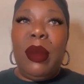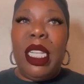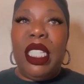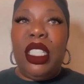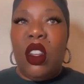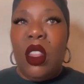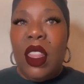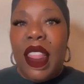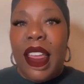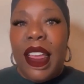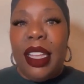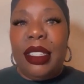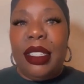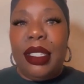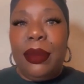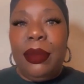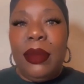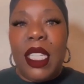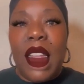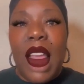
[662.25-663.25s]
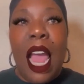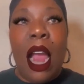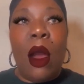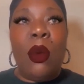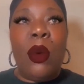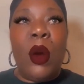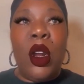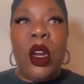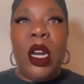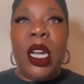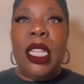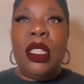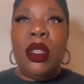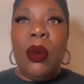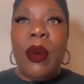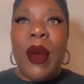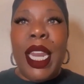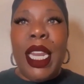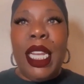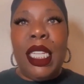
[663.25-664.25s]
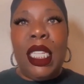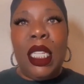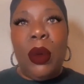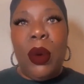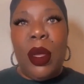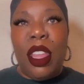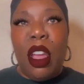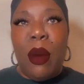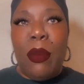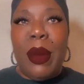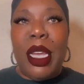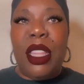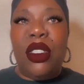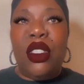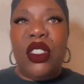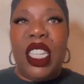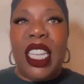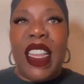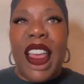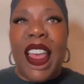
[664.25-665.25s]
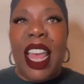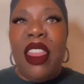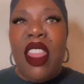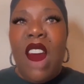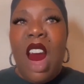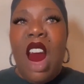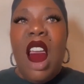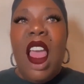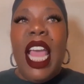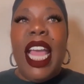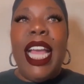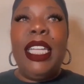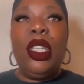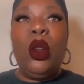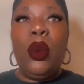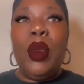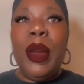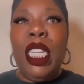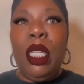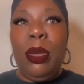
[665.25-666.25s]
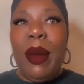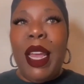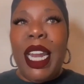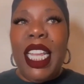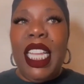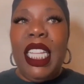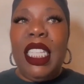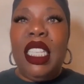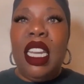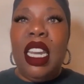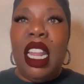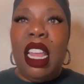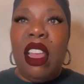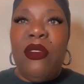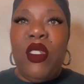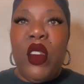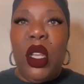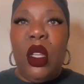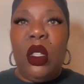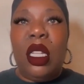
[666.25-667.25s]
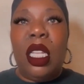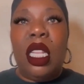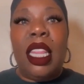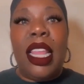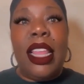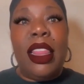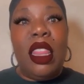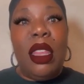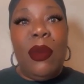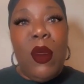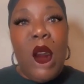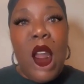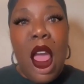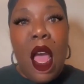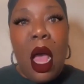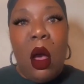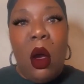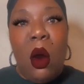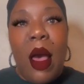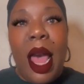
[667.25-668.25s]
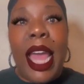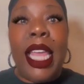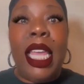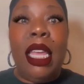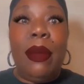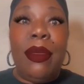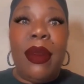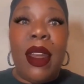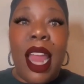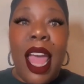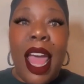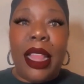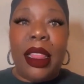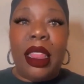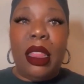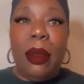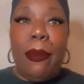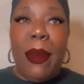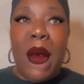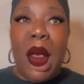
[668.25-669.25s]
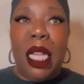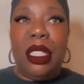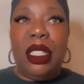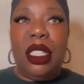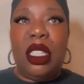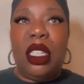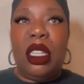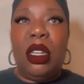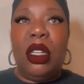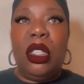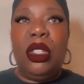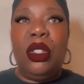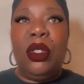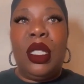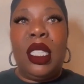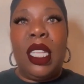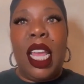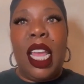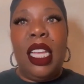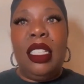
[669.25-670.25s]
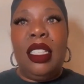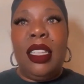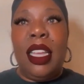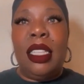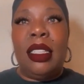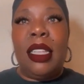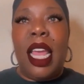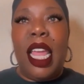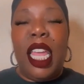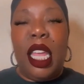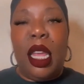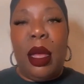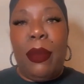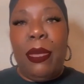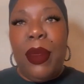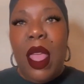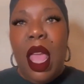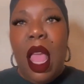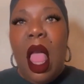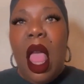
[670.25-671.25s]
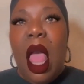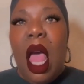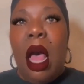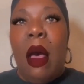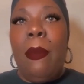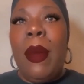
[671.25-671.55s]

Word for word: in six months or less. I wrote it as a way to deal with our mother's death and to reach my niece and nephews to let them know I am not the monster Trizah says I am.